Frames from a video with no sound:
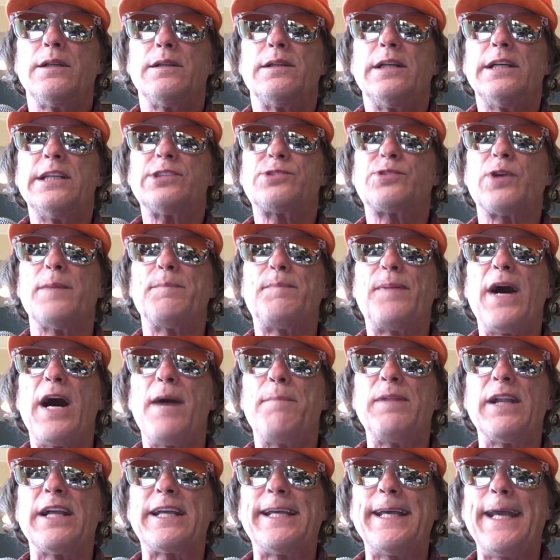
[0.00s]
These
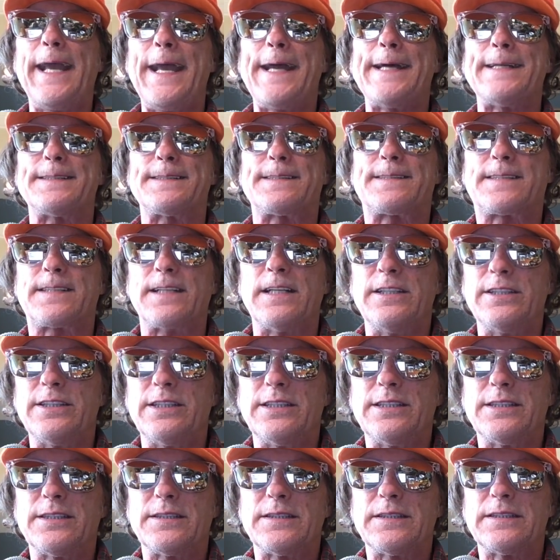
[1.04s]
Republicans,
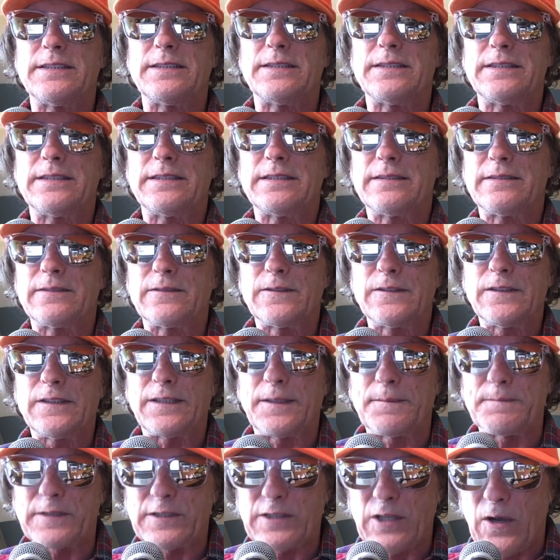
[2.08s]

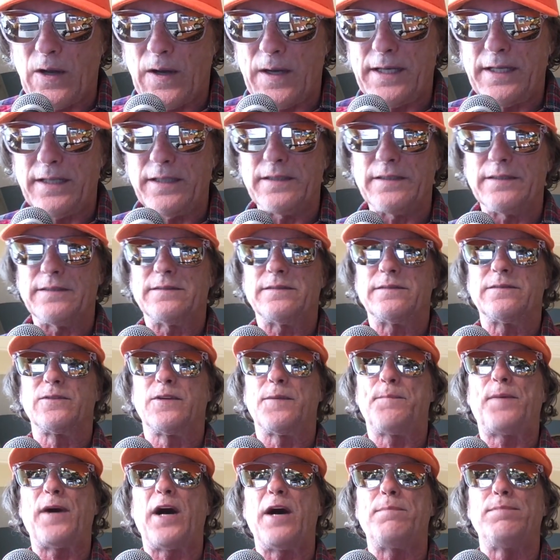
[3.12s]
I'm sorry,
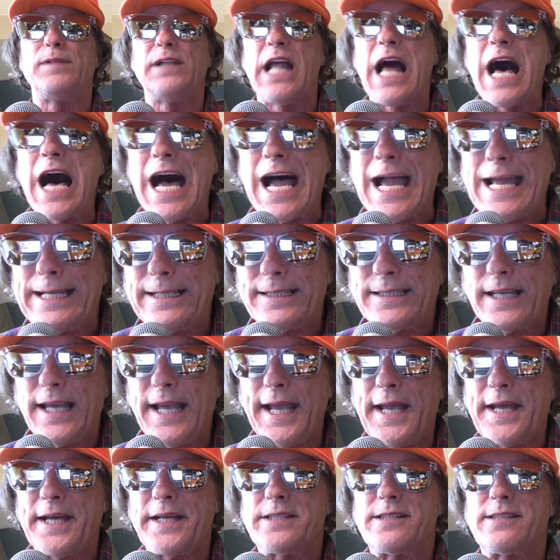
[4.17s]

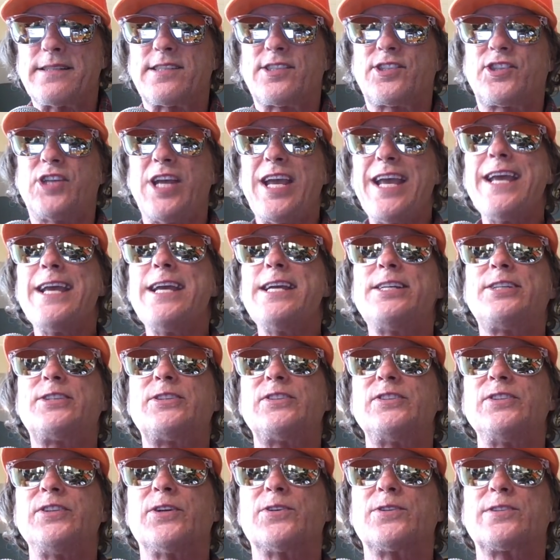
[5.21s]
Republicans,
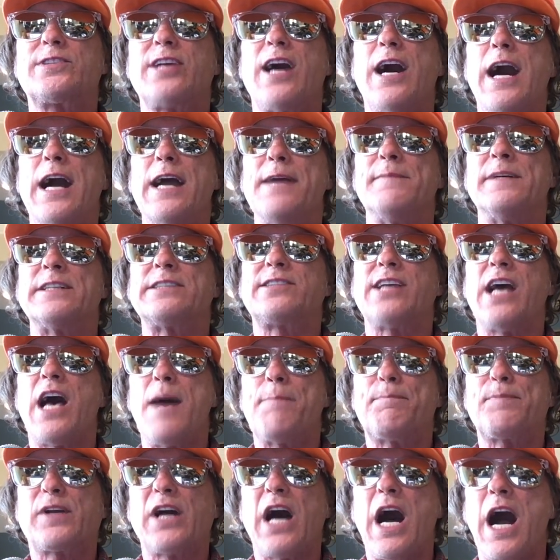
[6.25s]
sheesh, your time is
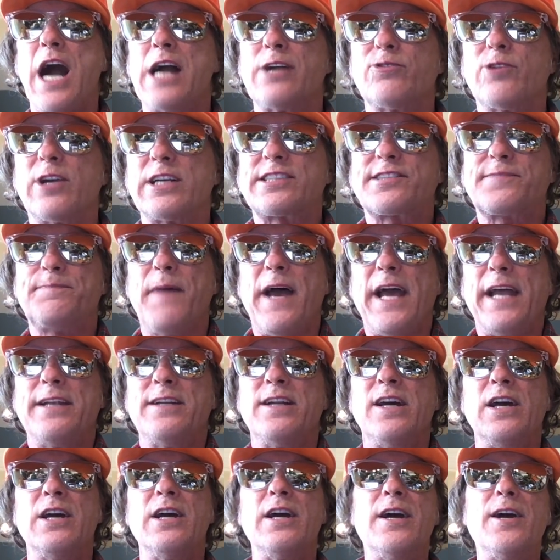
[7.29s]
up,
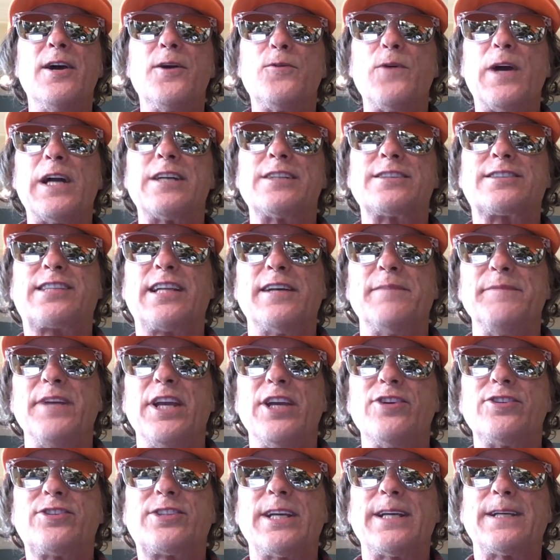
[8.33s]
Congressman. Where's the
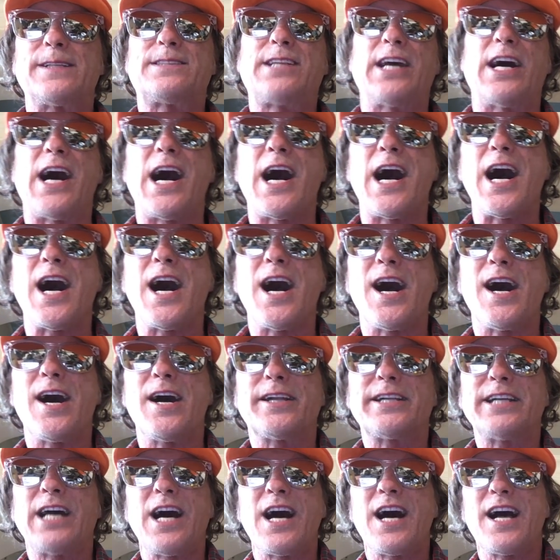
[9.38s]
music?
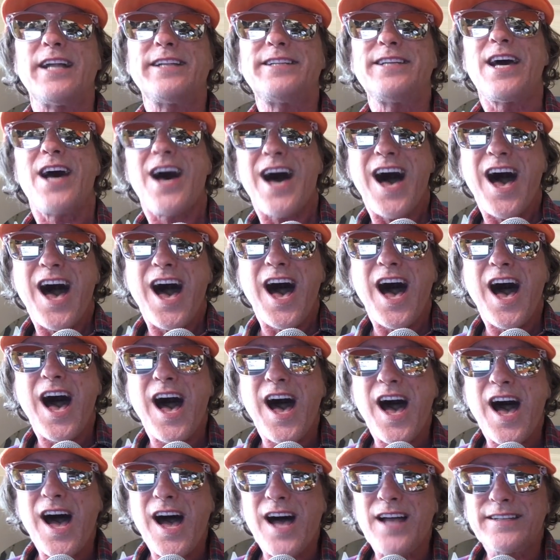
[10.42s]
Da, da,
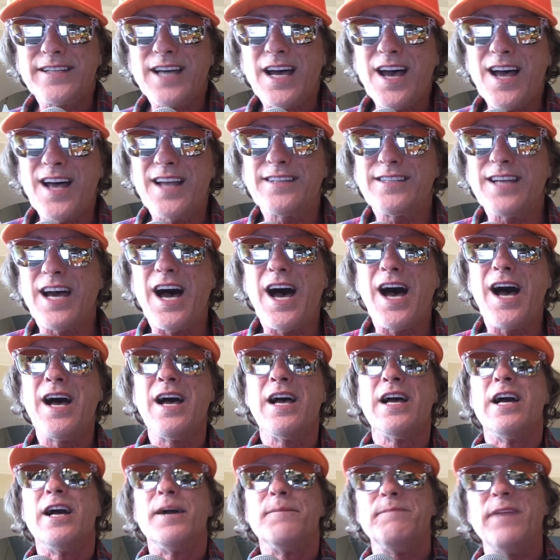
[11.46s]
da, da, da.
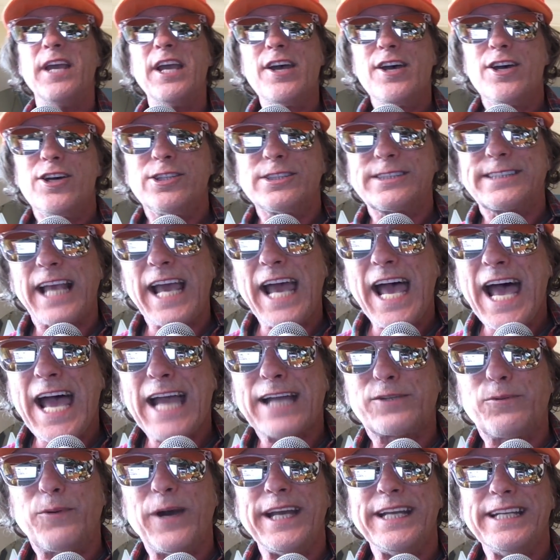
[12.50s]

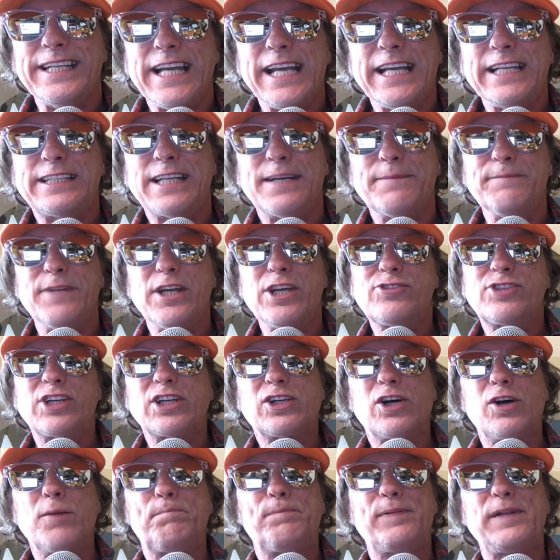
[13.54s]
Music! We need the
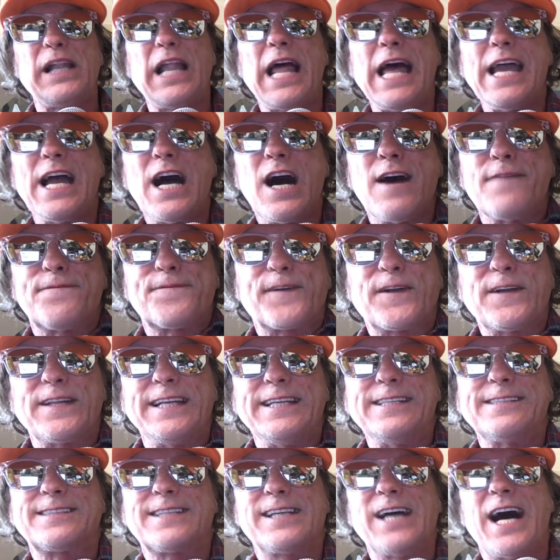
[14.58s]
musical playoff for
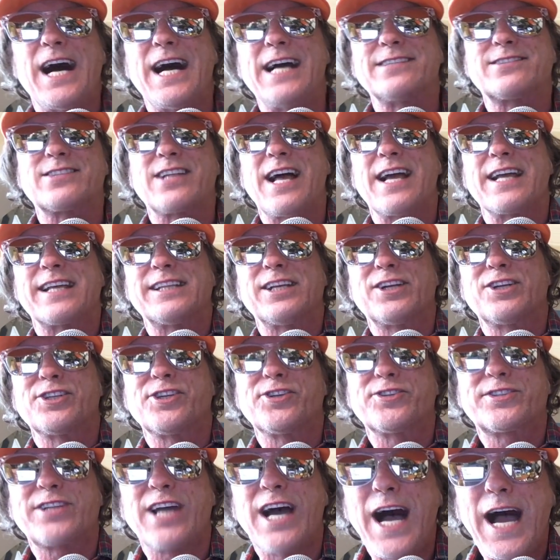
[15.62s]
these guys. Like,
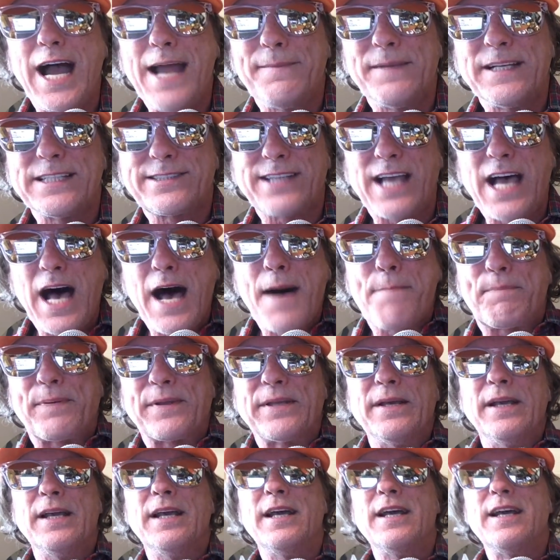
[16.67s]
your time is up.
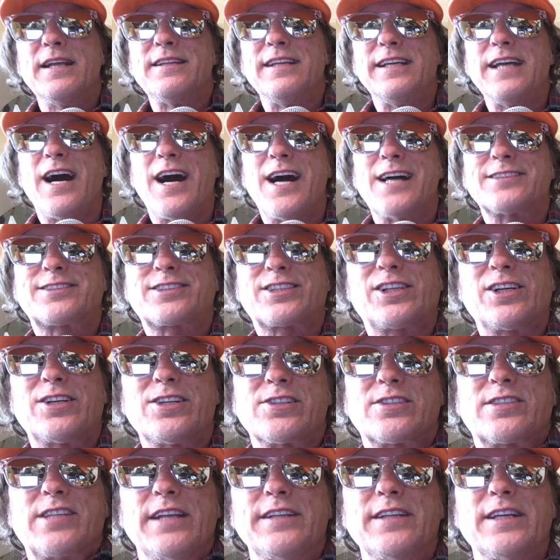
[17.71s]
The
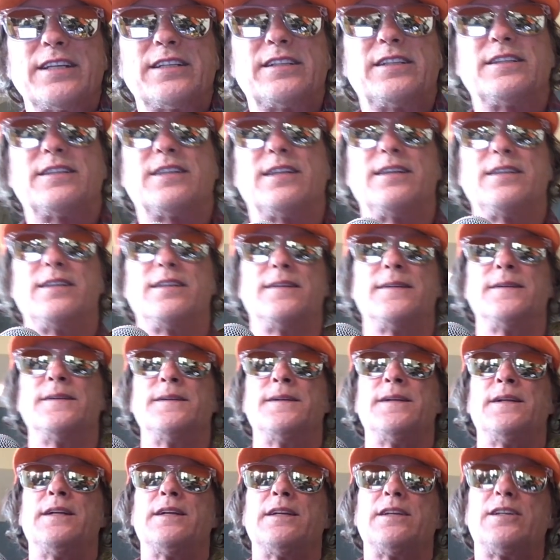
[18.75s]
Oscars and the
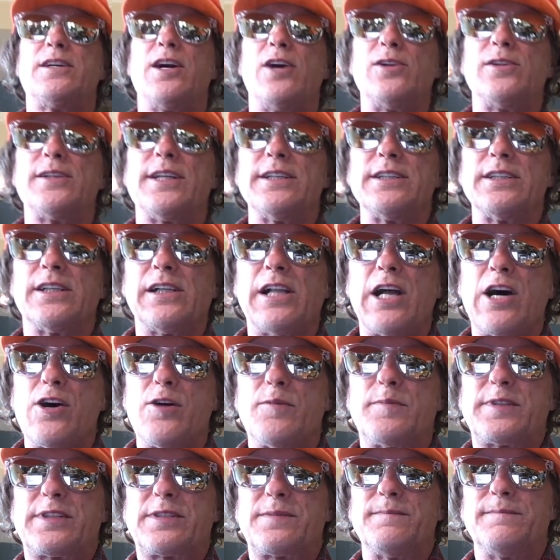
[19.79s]
Golden
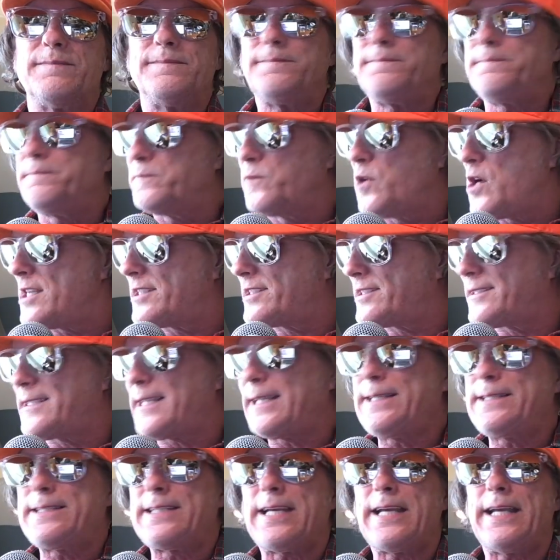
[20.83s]
Globes. Mmm,
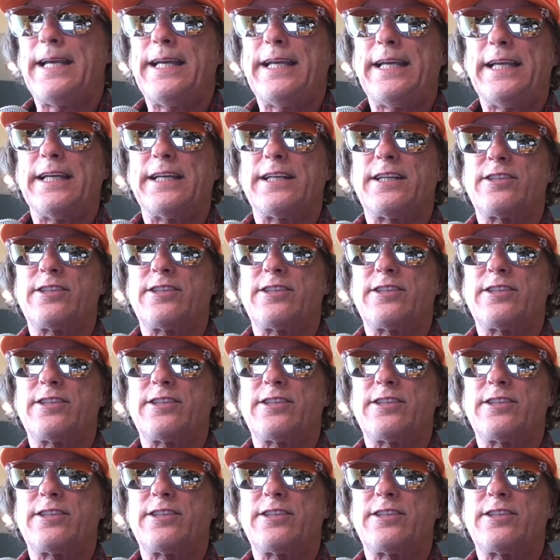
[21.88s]
rusty tea.